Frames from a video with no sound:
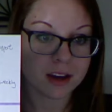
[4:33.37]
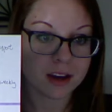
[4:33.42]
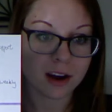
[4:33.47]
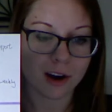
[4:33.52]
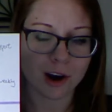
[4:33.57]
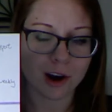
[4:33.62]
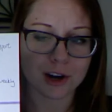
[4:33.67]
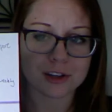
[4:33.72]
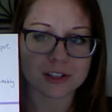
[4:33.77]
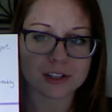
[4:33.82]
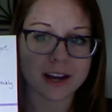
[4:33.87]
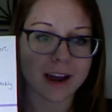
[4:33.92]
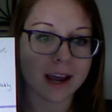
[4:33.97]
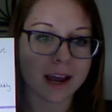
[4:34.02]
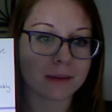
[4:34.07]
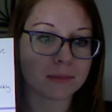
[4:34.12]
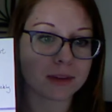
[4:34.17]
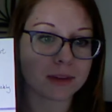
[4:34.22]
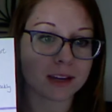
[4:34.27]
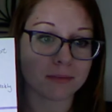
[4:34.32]
Hard
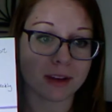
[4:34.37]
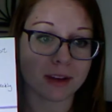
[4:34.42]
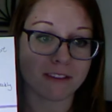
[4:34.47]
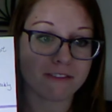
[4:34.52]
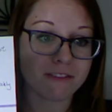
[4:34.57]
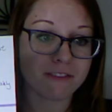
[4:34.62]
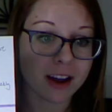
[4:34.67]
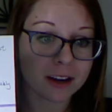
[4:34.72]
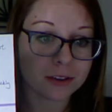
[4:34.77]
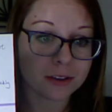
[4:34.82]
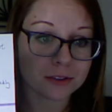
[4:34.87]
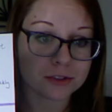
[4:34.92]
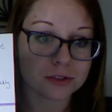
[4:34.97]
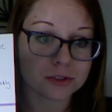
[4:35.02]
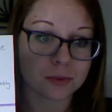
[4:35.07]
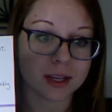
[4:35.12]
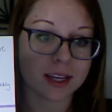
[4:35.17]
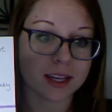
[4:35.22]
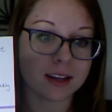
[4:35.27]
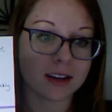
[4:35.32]
time can be finals
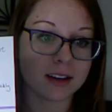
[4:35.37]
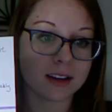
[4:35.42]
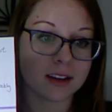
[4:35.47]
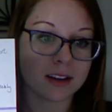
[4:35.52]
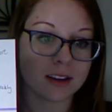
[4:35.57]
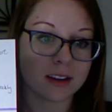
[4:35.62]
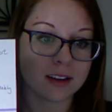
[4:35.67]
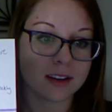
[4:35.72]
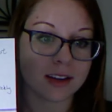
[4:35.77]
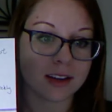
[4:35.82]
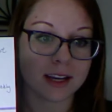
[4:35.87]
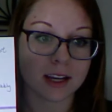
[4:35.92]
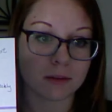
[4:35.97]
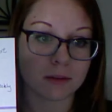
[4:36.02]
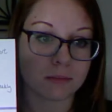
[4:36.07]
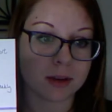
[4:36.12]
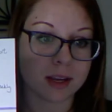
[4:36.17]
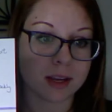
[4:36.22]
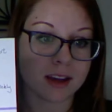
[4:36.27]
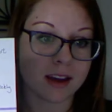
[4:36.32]
week. It can
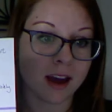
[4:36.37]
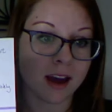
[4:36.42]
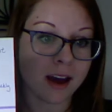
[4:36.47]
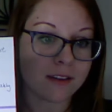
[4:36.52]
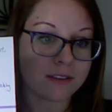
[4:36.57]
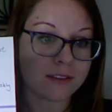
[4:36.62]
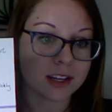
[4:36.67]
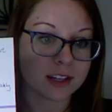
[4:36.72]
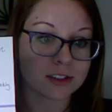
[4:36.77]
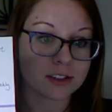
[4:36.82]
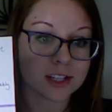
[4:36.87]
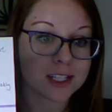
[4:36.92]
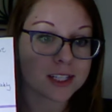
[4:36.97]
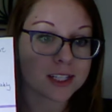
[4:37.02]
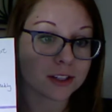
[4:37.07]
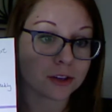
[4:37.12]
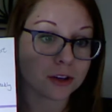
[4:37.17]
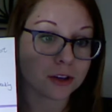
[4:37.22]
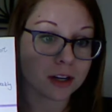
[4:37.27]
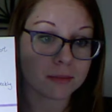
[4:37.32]
be having a
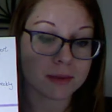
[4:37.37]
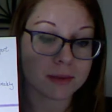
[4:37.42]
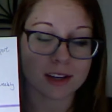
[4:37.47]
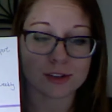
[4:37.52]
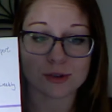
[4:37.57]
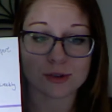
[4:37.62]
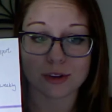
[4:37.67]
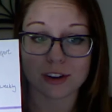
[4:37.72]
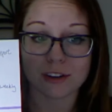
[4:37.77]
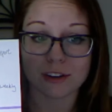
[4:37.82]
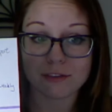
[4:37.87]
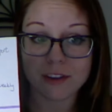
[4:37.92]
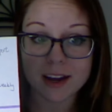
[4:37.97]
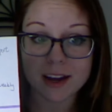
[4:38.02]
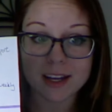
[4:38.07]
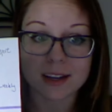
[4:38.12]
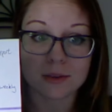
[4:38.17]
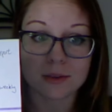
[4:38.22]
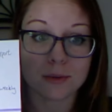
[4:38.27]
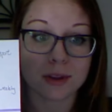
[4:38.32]
disagreement or a
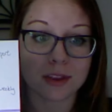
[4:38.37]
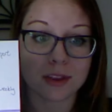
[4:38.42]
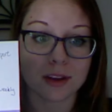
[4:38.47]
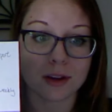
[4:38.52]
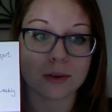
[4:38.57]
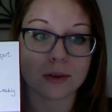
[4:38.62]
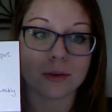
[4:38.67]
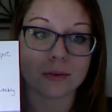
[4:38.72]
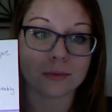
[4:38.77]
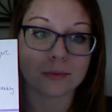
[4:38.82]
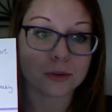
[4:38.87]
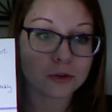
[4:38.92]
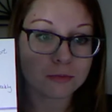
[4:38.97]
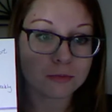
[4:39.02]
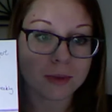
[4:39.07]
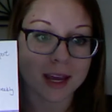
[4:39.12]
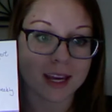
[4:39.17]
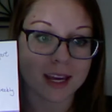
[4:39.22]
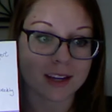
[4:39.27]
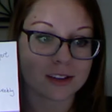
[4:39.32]
fight with a
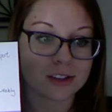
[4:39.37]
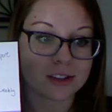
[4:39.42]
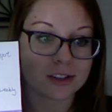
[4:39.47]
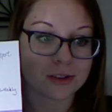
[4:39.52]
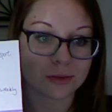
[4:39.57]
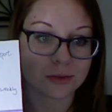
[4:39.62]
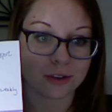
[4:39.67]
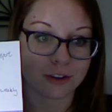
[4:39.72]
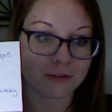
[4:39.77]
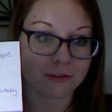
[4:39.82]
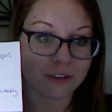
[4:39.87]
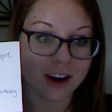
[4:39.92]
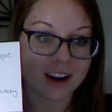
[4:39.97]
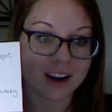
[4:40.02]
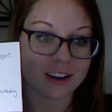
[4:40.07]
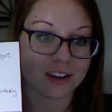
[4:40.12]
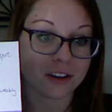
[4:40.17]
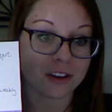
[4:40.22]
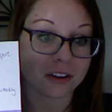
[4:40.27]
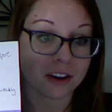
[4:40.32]
roommate or a
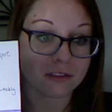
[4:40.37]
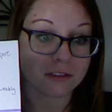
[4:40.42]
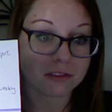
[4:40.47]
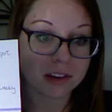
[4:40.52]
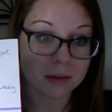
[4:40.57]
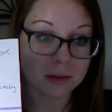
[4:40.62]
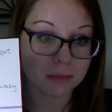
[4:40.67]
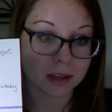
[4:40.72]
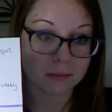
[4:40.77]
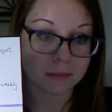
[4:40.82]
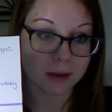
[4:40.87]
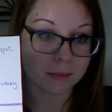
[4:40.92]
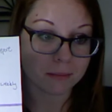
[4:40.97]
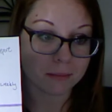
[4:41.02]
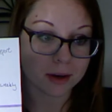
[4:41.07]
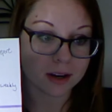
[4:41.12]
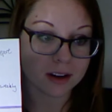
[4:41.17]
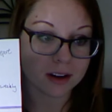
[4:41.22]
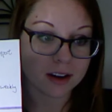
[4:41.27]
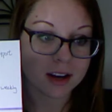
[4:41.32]
friend or a family
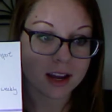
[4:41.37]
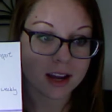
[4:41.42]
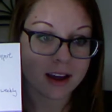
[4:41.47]
member.